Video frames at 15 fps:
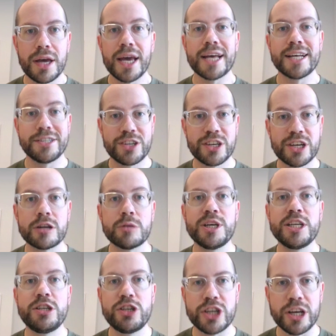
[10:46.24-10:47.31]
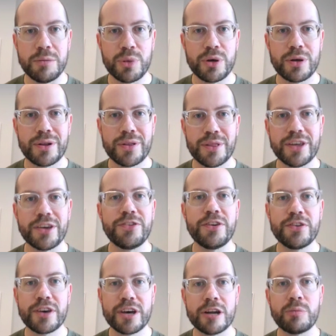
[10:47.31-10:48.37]
It's going to be cheap. This
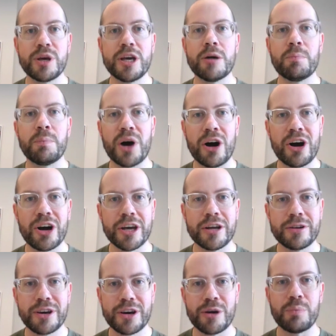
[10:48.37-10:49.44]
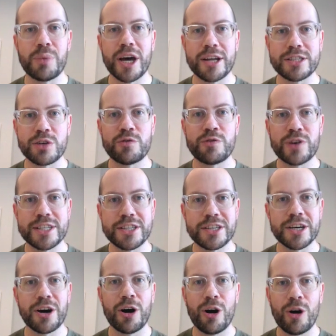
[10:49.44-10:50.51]
is going to be a bargain compared to
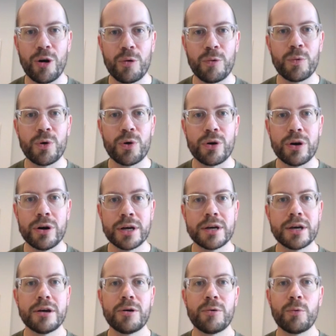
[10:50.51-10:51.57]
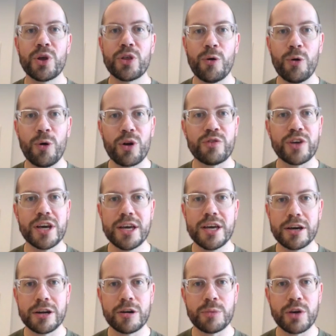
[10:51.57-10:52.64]
fighting a hot war with all of the
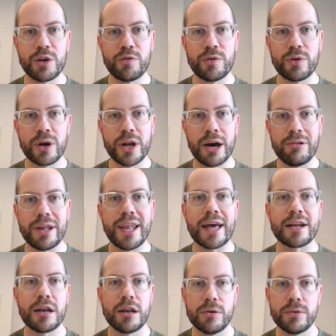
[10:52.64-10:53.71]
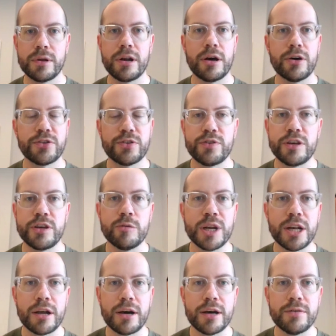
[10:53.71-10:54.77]
economic fallout, let alone the loss of
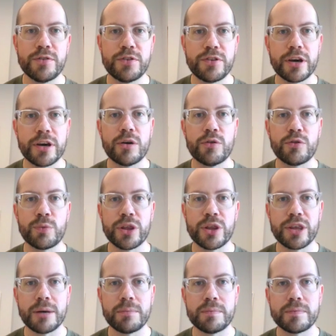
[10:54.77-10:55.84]
human lives that goes with that.